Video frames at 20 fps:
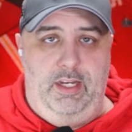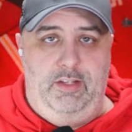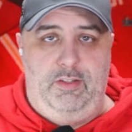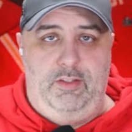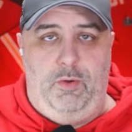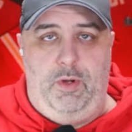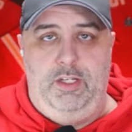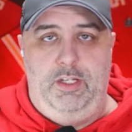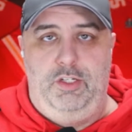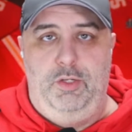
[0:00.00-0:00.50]
So
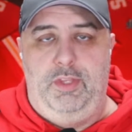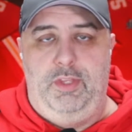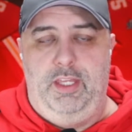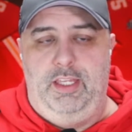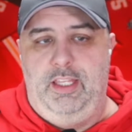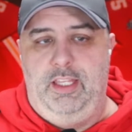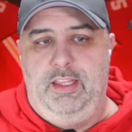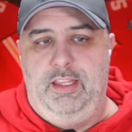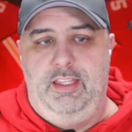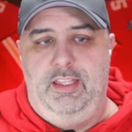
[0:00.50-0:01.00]
I do think
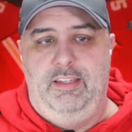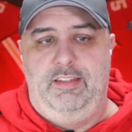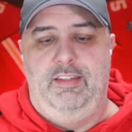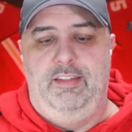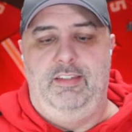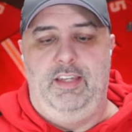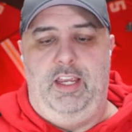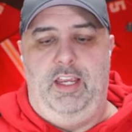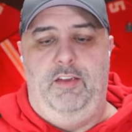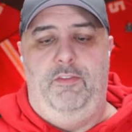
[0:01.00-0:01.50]
that this is
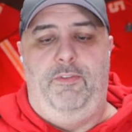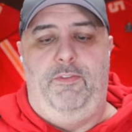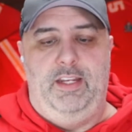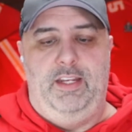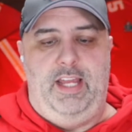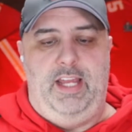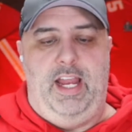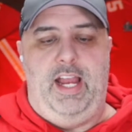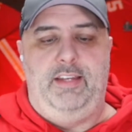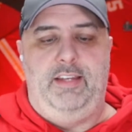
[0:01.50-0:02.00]
a
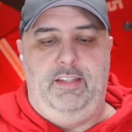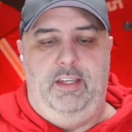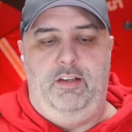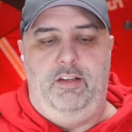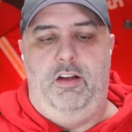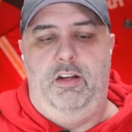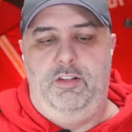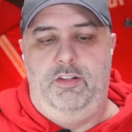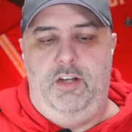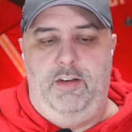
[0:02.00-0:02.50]
fantastic
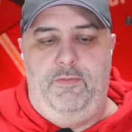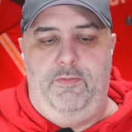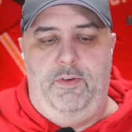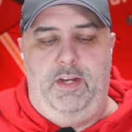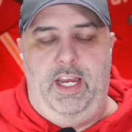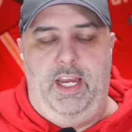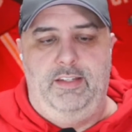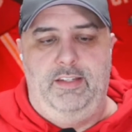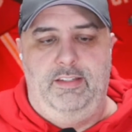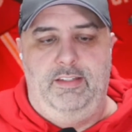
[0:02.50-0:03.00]
contract for
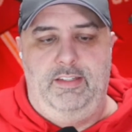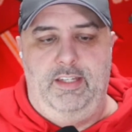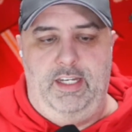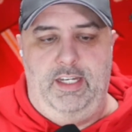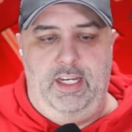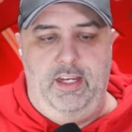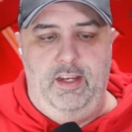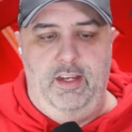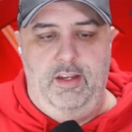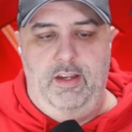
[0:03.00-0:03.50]
Kansas City.